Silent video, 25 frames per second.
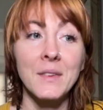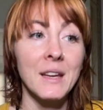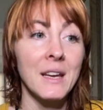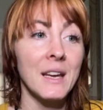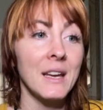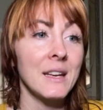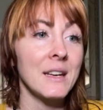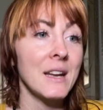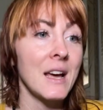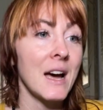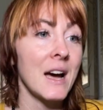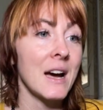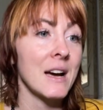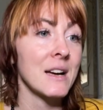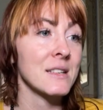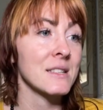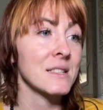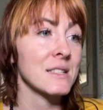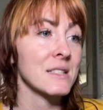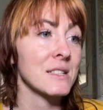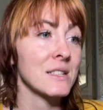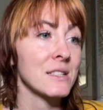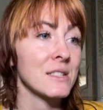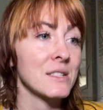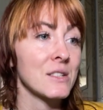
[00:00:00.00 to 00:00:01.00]
and
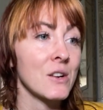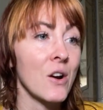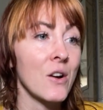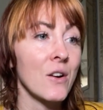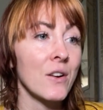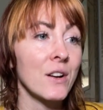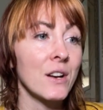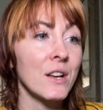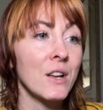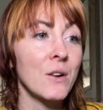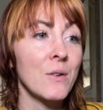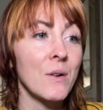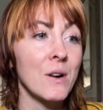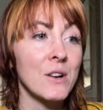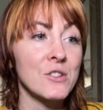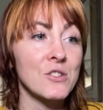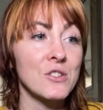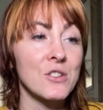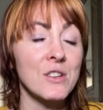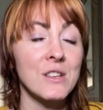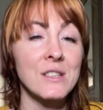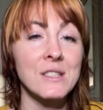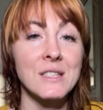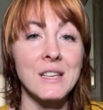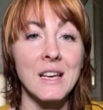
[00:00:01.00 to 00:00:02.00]
asked targeted
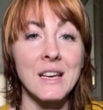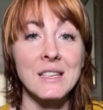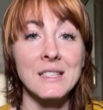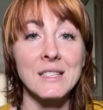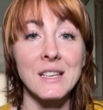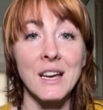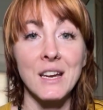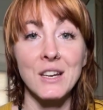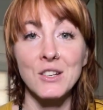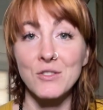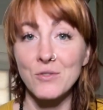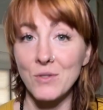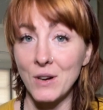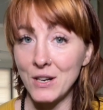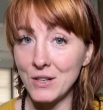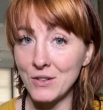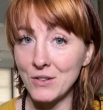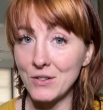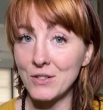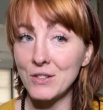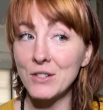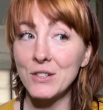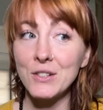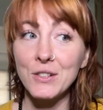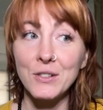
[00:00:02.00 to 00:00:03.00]
questions as I had trained her
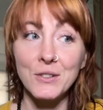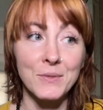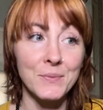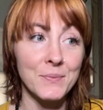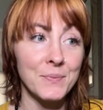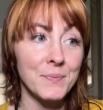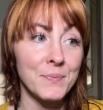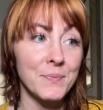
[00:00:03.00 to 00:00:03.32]
to do.